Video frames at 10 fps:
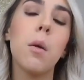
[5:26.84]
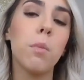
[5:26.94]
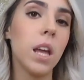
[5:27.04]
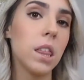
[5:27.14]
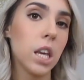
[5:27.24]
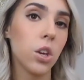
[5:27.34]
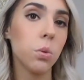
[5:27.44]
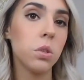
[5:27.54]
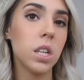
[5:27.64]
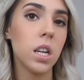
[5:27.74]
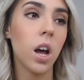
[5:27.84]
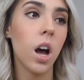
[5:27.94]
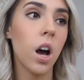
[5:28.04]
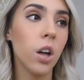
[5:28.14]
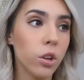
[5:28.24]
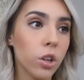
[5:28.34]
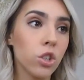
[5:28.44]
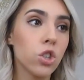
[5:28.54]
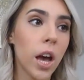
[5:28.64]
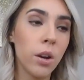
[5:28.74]
but I think you would need other
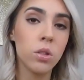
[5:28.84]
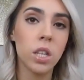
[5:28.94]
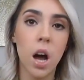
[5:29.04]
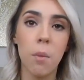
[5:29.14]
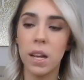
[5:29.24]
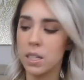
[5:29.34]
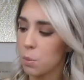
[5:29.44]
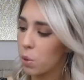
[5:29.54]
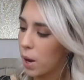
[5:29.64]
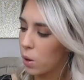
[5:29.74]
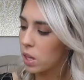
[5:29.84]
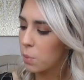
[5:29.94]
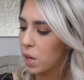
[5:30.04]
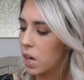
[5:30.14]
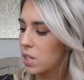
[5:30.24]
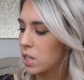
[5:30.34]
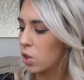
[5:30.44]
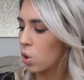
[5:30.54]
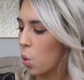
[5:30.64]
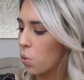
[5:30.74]
shadows to come into play with it, because
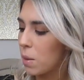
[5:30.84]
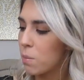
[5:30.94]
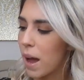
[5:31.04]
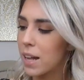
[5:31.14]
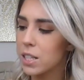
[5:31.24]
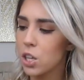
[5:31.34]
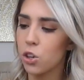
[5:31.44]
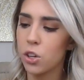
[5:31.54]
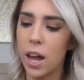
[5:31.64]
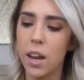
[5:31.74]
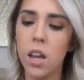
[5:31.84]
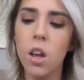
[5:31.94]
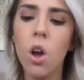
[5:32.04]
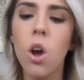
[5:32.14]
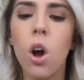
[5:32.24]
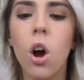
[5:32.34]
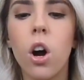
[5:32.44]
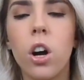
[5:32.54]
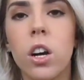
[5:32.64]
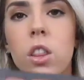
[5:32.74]
the only mattes that you're getting
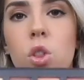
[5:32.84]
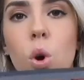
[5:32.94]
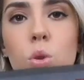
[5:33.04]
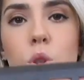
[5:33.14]
are those